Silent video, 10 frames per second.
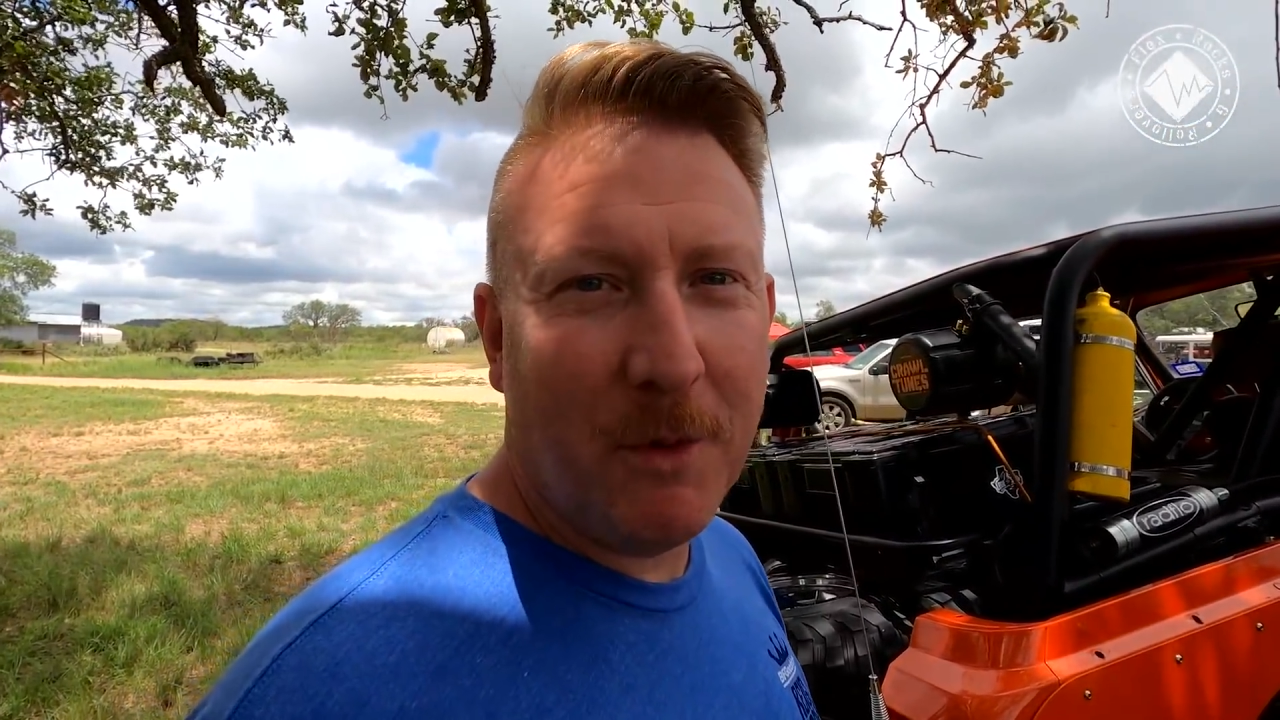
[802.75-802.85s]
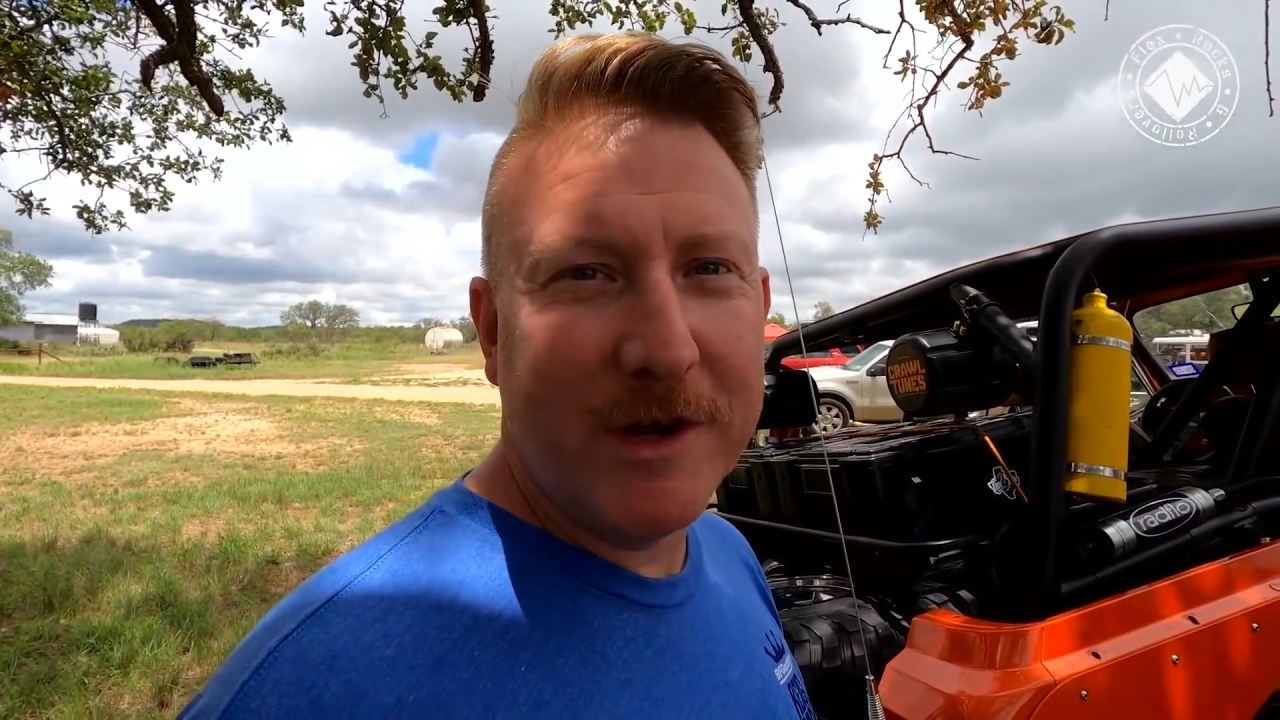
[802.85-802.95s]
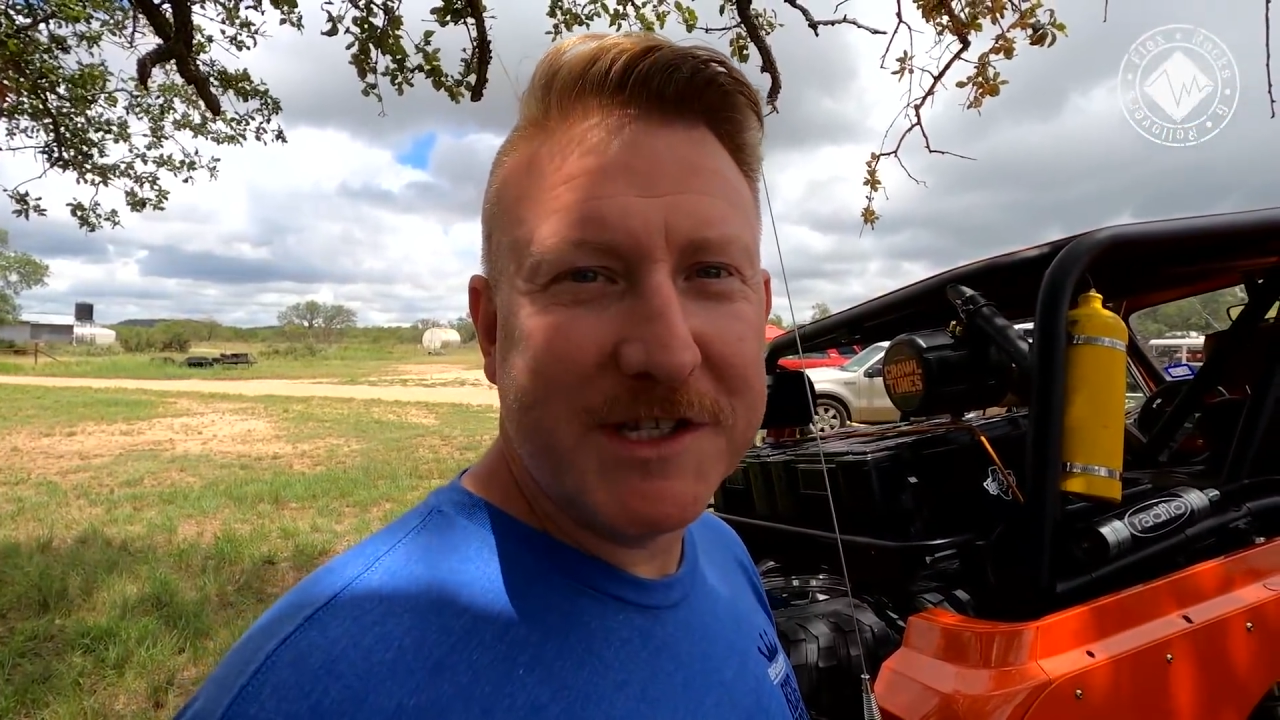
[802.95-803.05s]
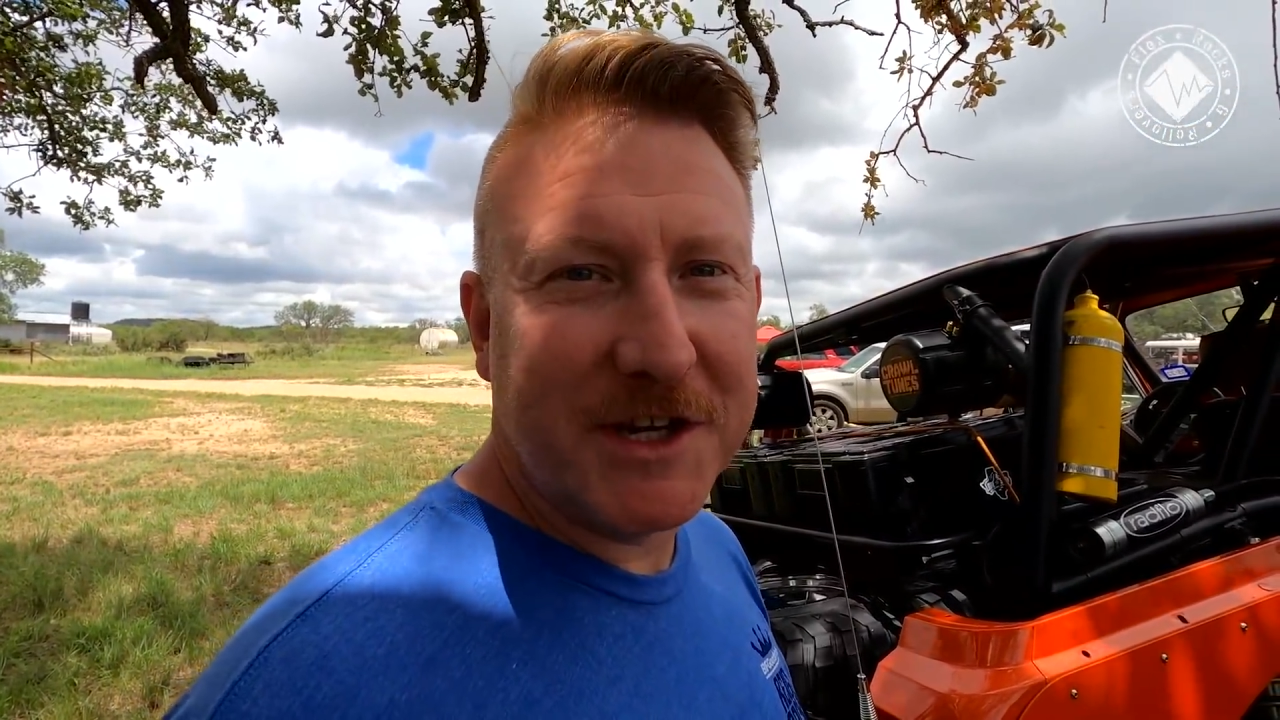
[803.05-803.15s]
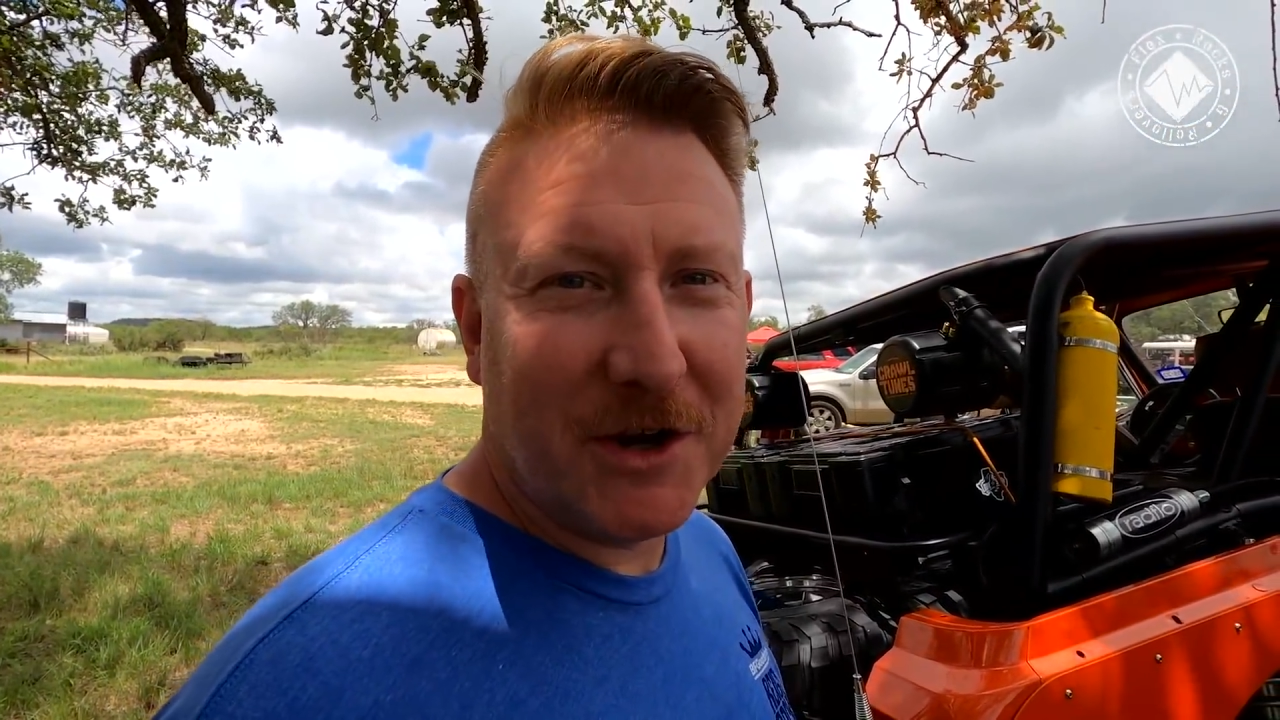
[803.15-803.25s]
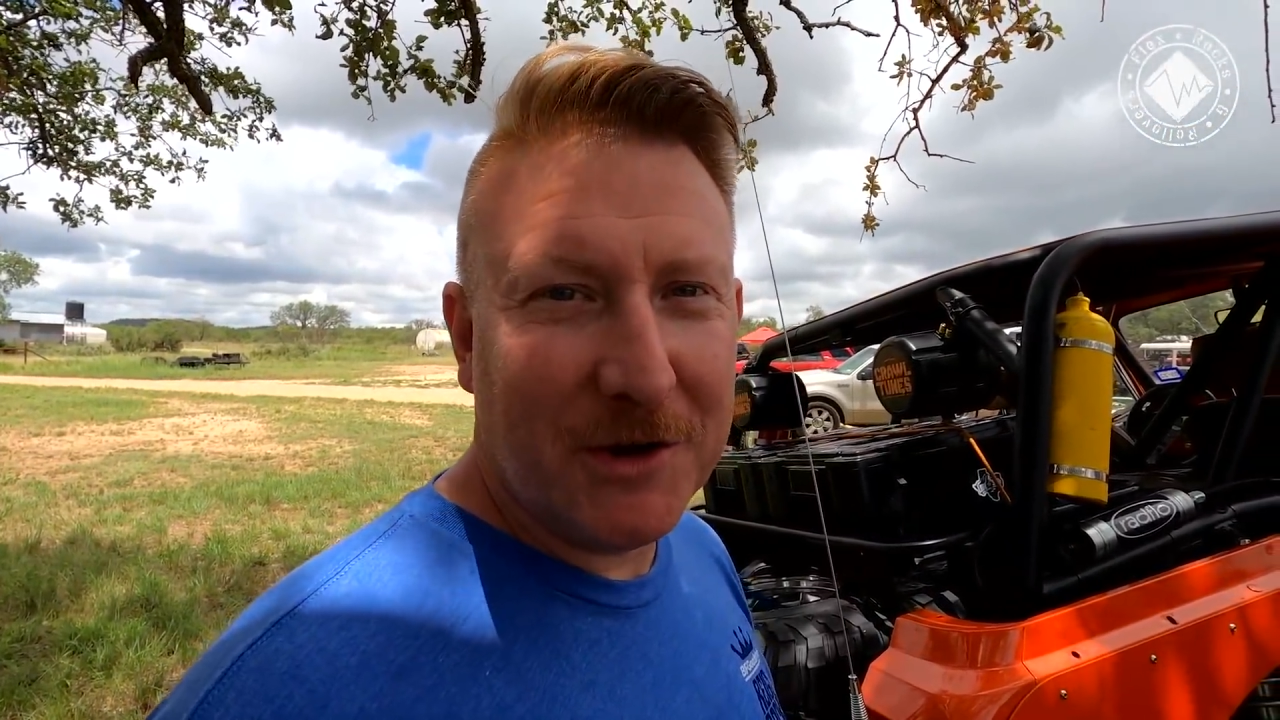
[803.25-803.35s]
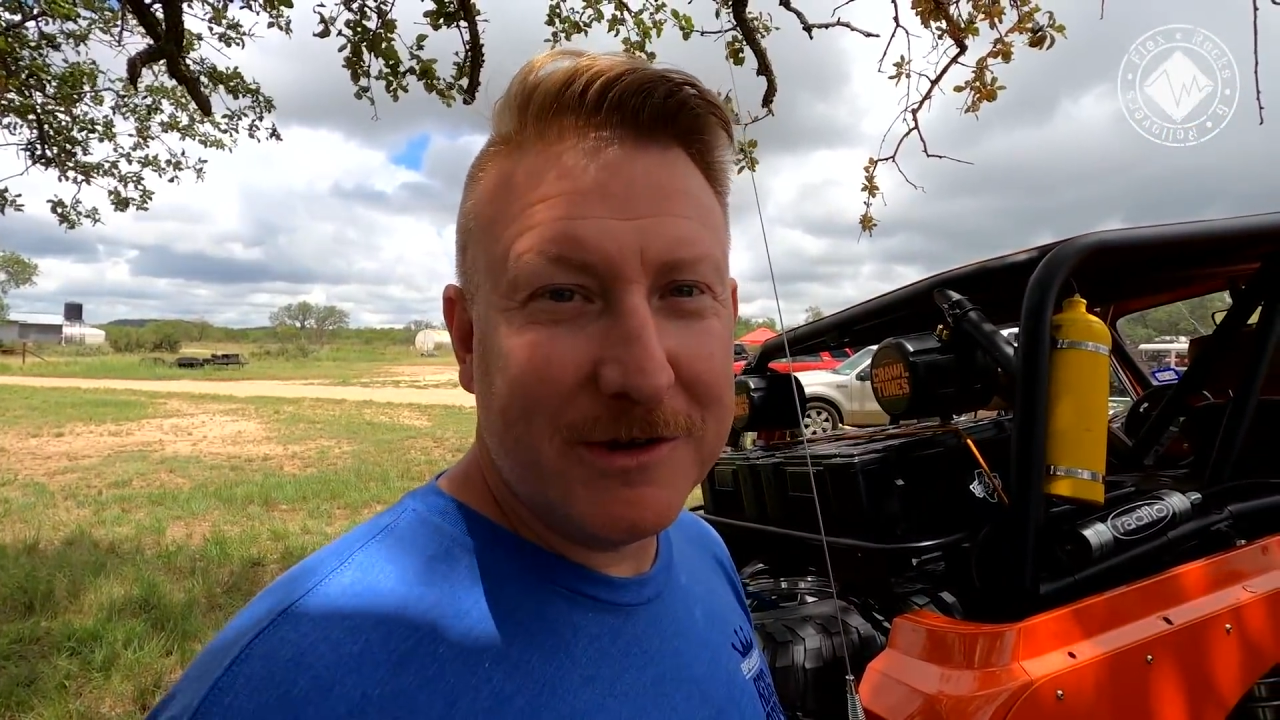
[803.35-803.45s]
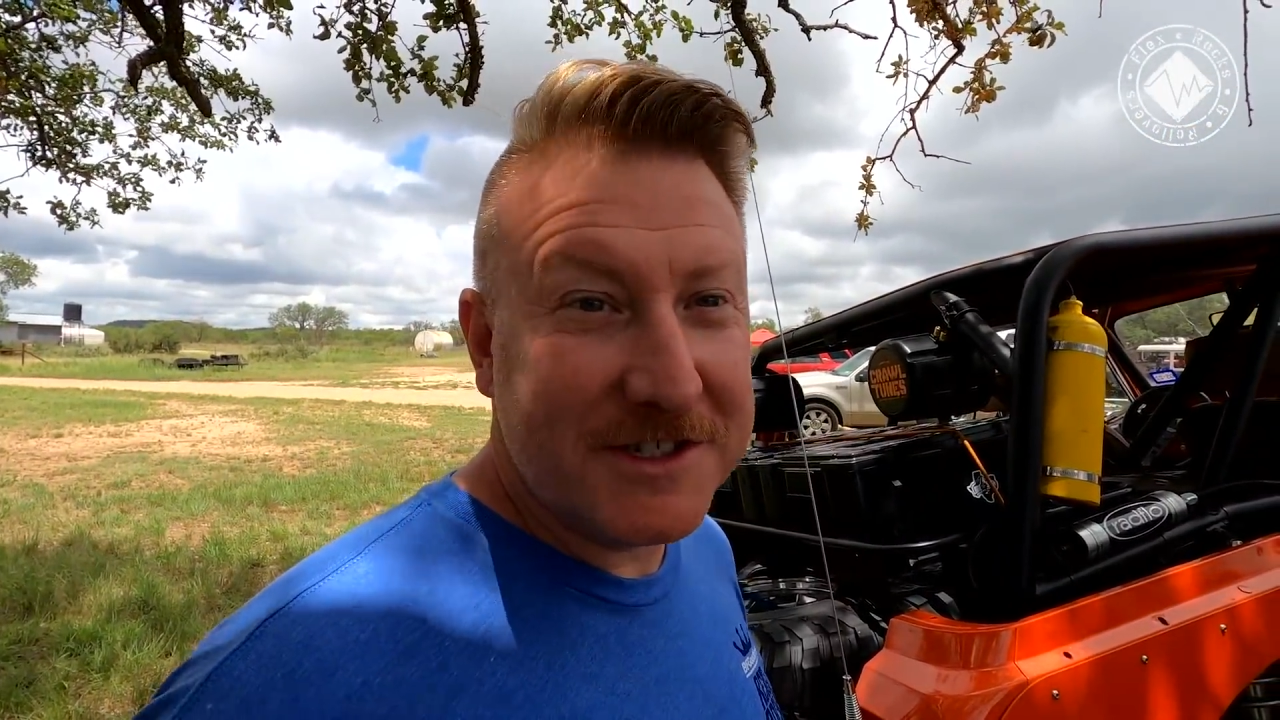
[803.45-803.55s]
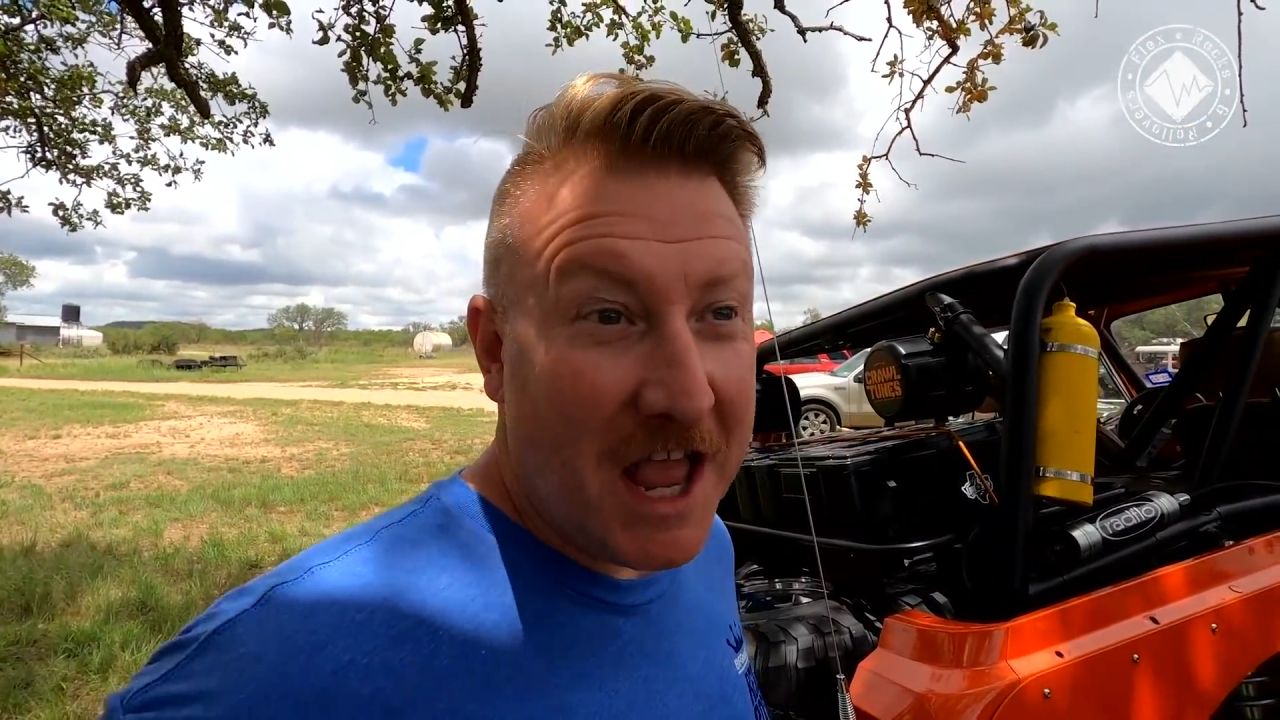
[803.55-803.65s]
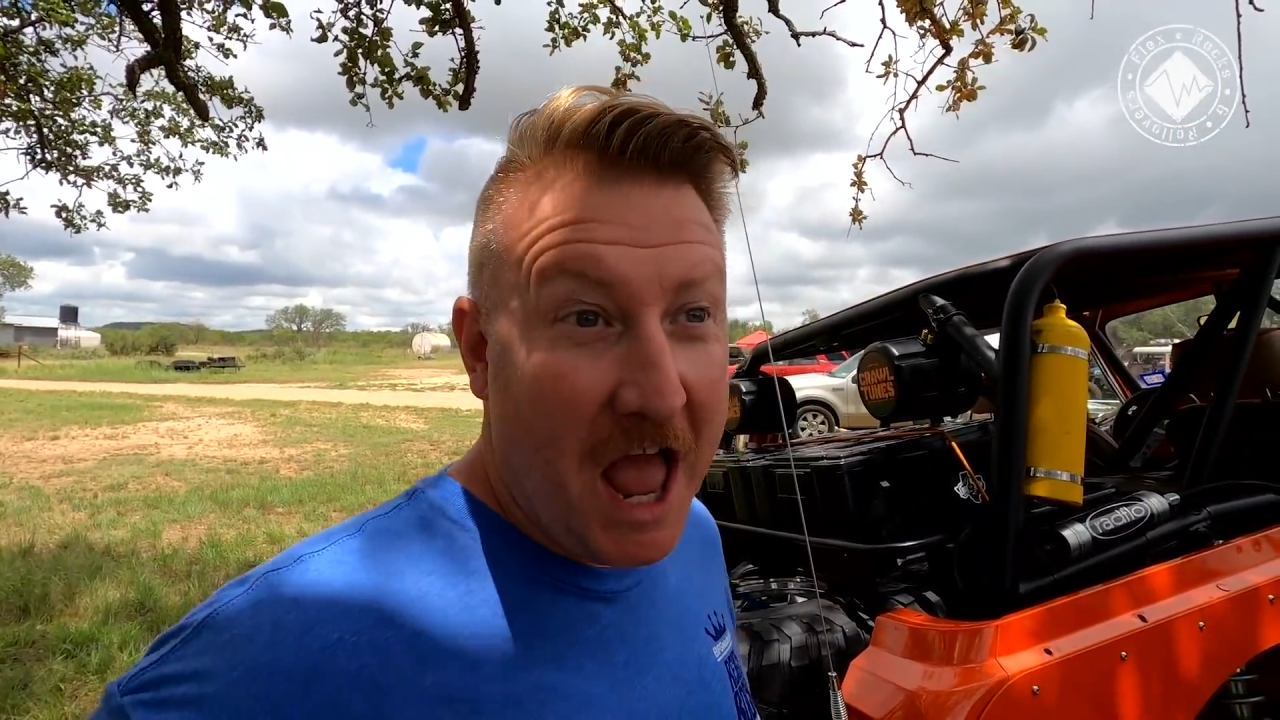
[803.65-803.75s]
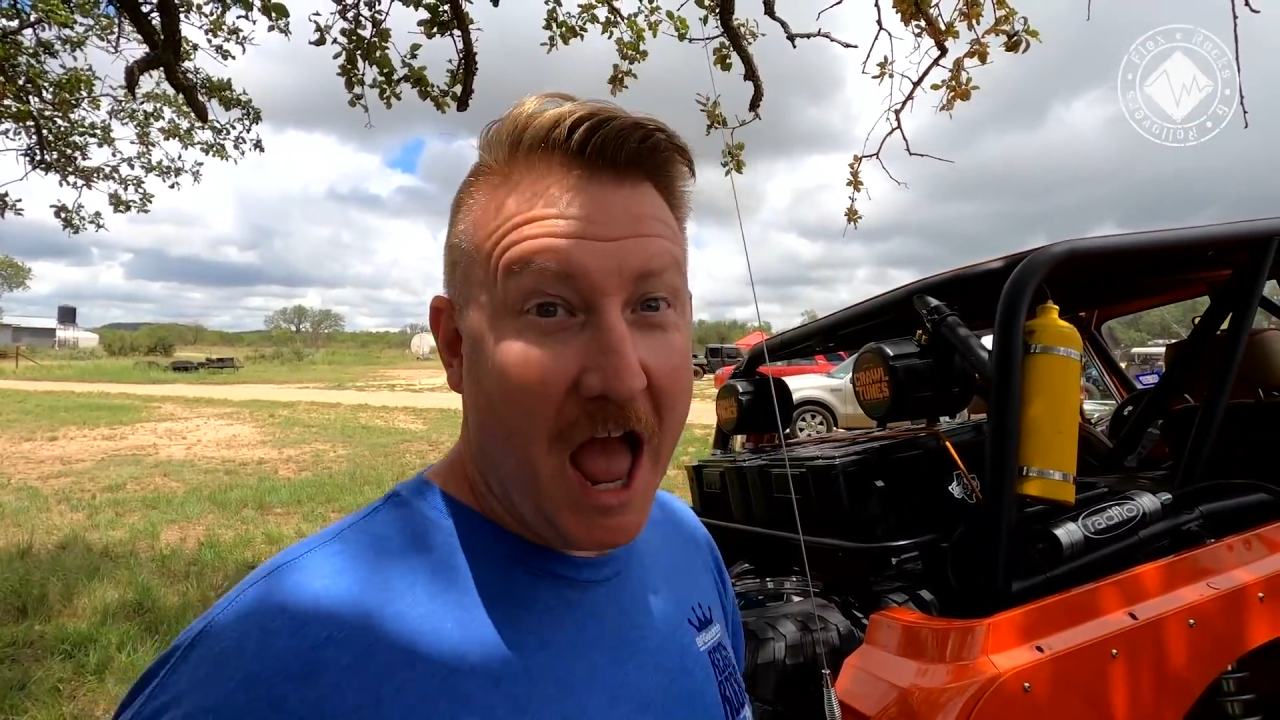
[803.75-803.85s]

boys and girls.